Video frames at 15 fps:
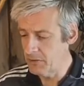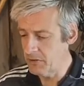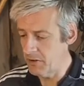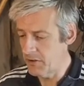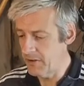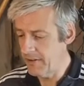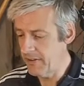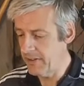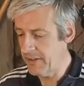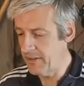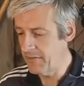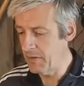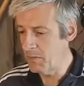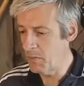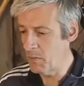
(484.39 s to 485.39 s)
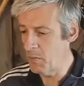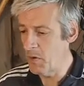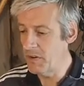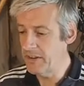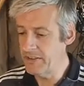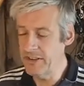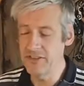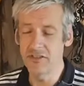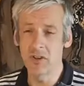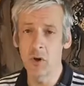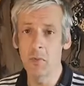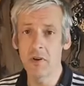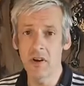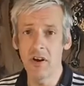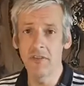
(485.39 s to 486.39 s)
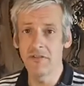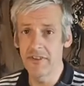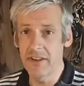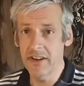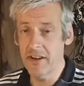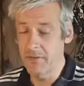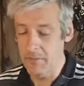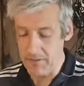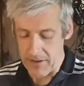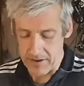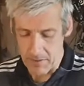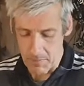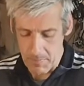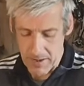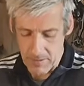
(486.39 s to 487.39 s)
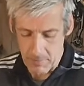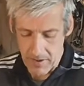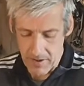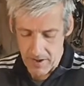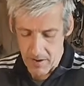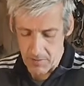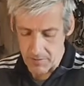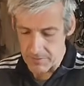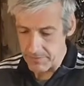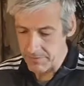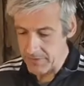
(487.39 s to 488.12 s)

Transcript: So if I want a decent cup of coffee, I can make my own.